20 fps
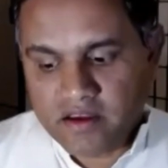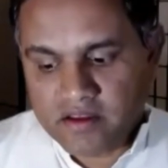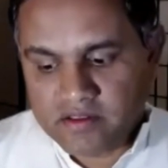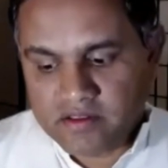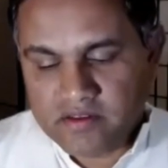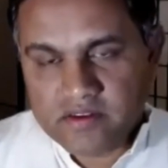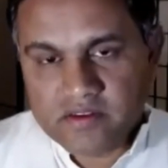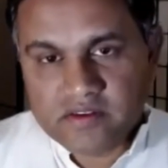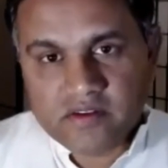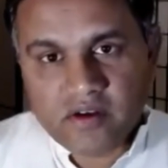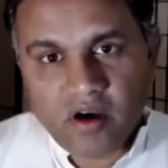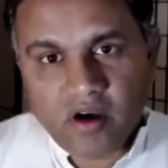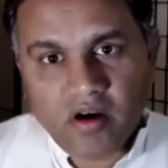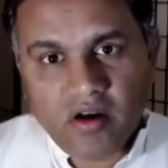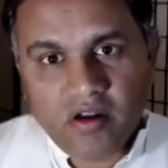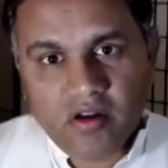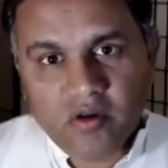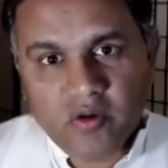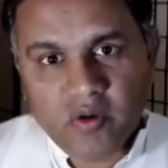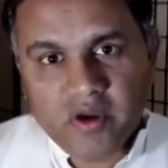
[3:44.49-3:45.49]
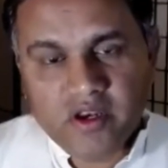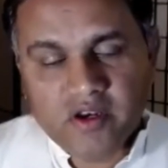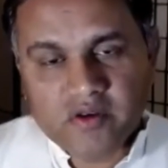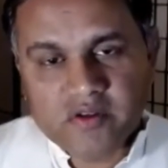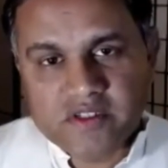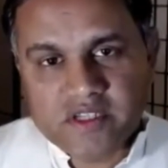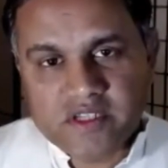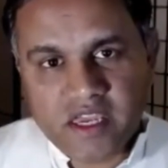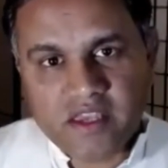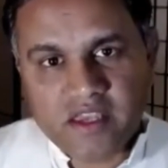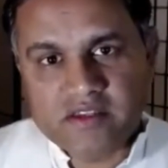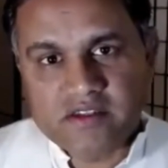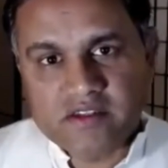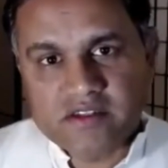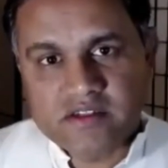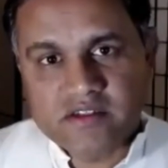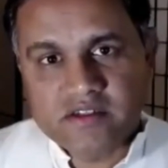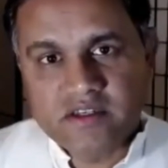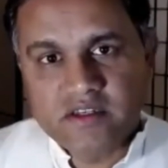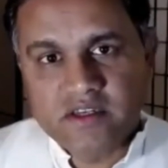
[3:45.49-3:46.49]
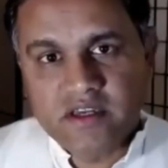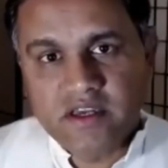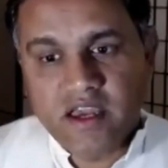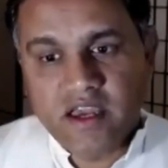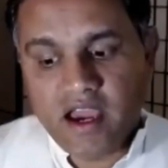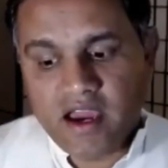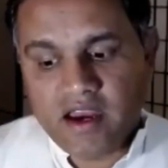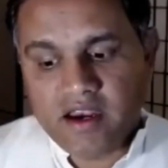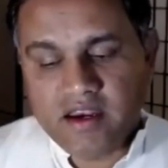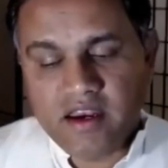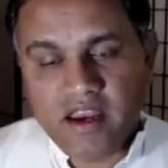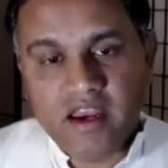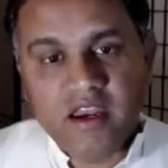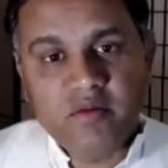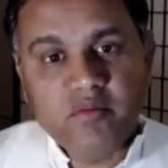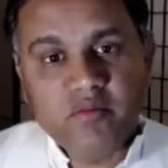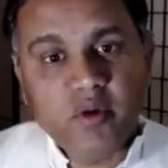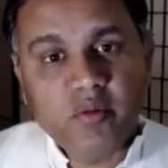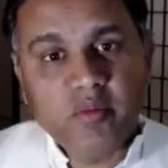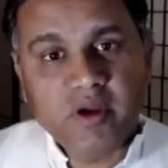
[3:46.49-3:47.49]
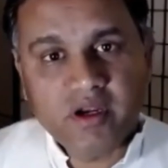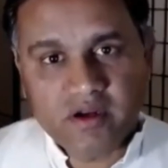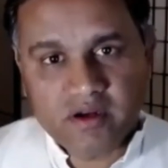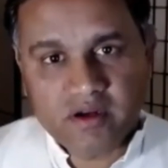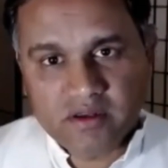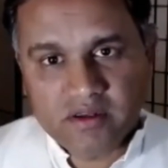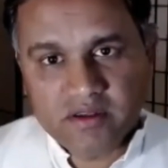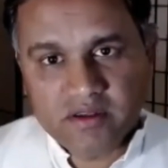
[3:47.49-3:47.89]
this is all going to change at any moment.